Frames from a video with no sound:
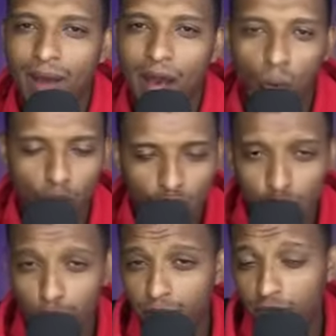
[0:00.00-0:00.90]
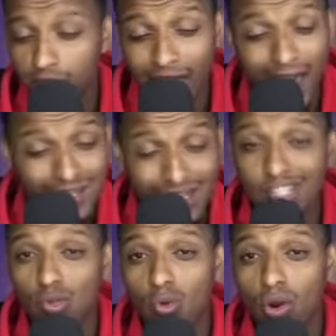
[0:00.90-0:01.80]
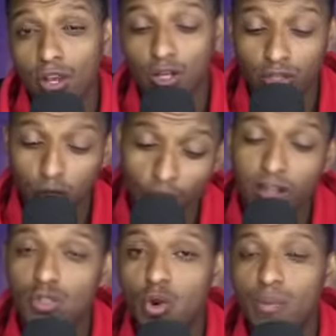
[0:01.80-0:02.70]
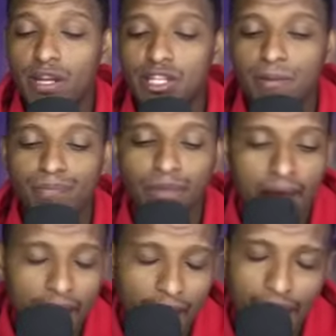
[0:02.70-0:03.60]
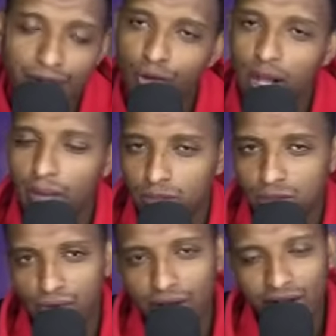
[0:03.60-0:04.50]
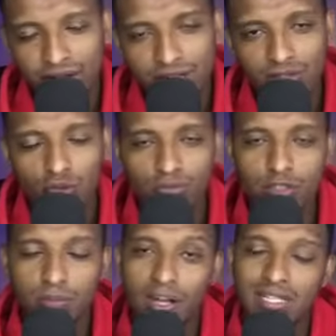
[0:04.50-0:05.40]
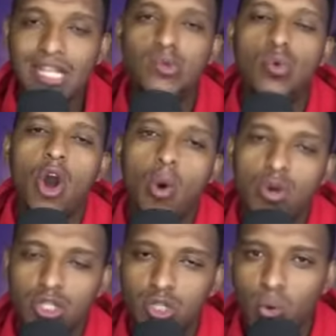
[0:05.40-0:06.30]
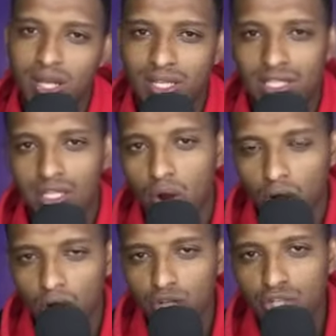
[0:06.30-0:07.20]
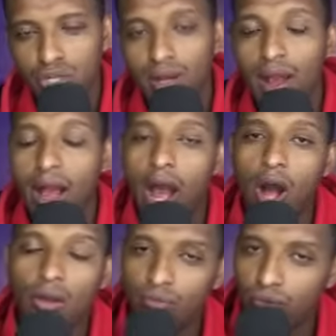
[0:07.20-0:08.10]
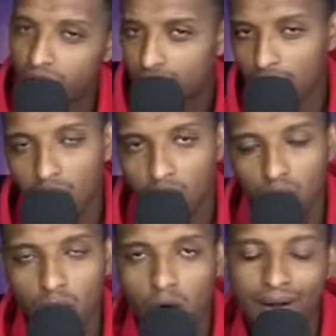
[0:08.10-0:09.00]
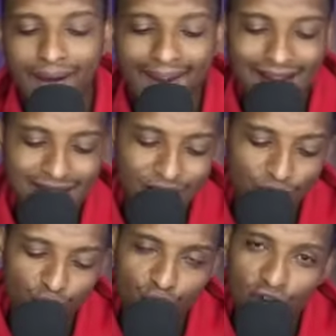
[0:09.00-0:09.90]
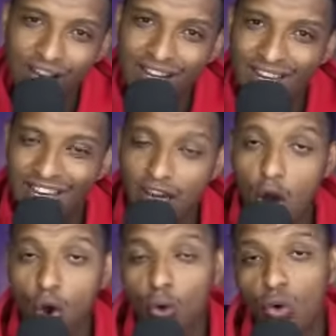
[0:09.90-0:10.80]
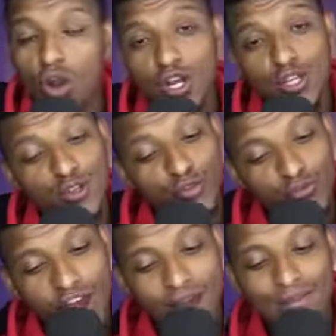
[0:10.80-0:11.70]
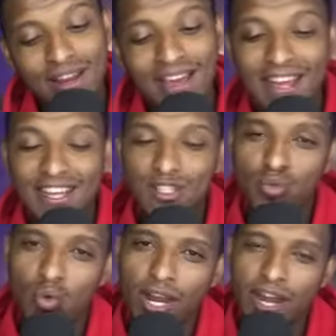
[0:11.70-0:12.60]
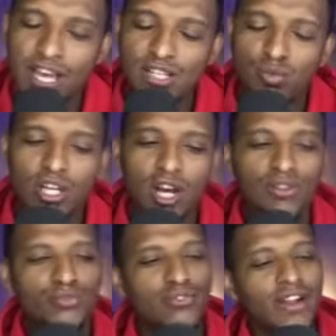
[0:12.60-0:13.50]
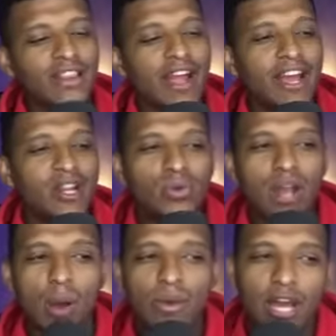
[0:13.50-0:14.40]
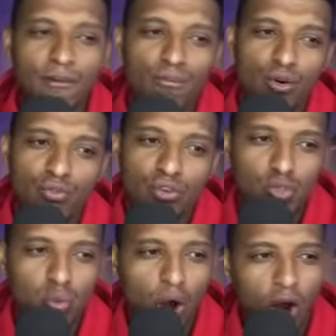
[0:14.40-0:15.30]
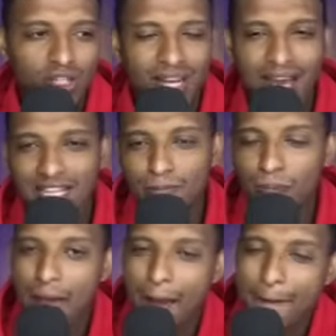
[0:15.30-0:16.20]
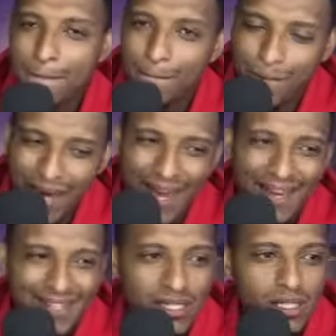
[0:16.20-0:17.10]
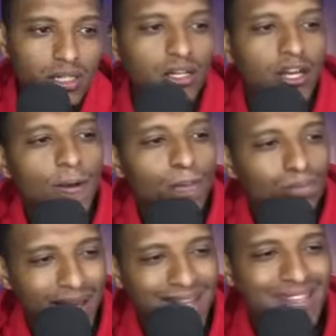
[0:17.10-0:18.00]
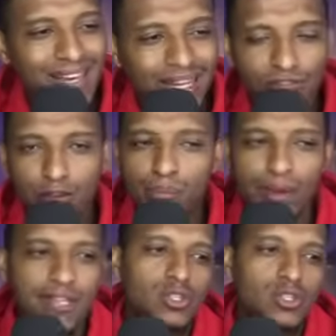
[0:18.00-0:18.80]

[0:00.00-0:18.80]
I want you to predict the exact score, you know the correct score prediction. And if you are able to find the exact score of this match, as we always do, as it is our culture, I'll give you a shout out on our next video. So family, it is what it is. Without further ado, now we can move on to our today's best best 11 picks.